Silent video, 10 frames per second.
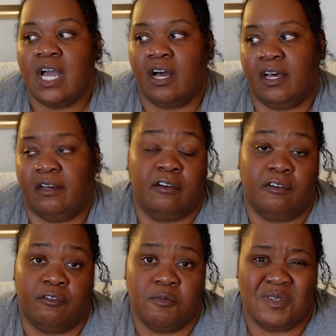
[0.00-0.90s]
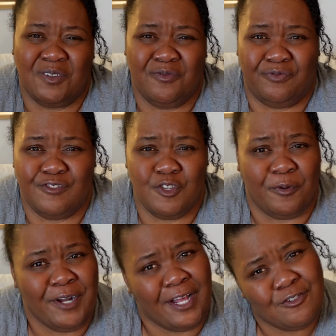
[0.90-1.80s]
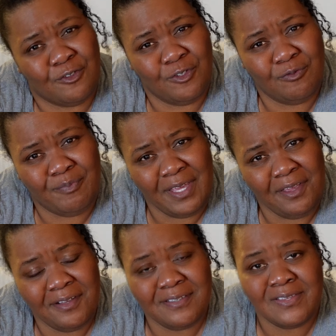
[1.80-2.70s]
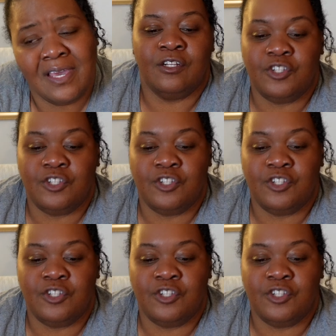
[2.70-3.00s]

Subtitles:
are groups of supernatural beings.